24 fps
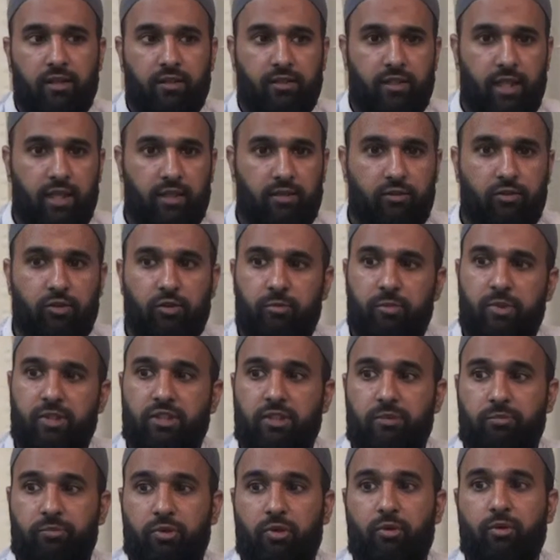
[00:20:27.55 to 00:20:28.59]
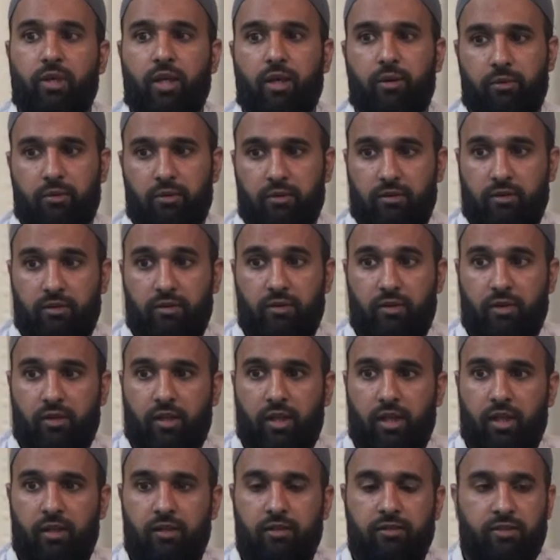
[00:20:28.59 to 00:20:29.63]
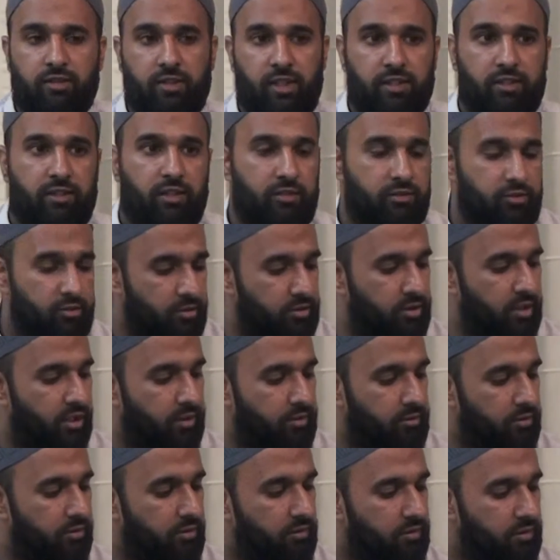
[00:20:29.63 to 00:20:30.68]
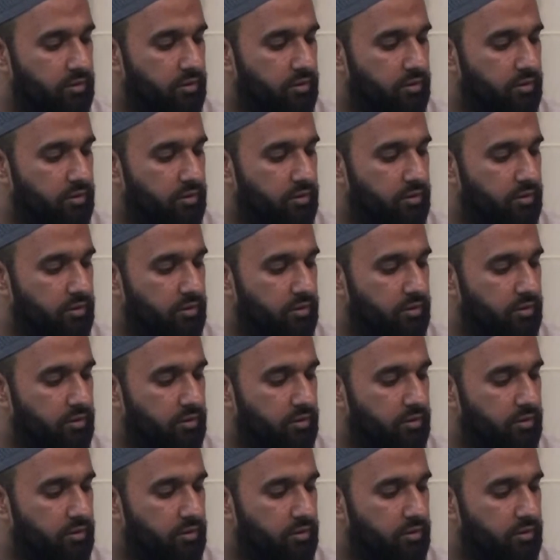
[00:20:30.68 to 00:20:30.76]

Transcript: that kum is a pronoun. Okay, so that's also a noun.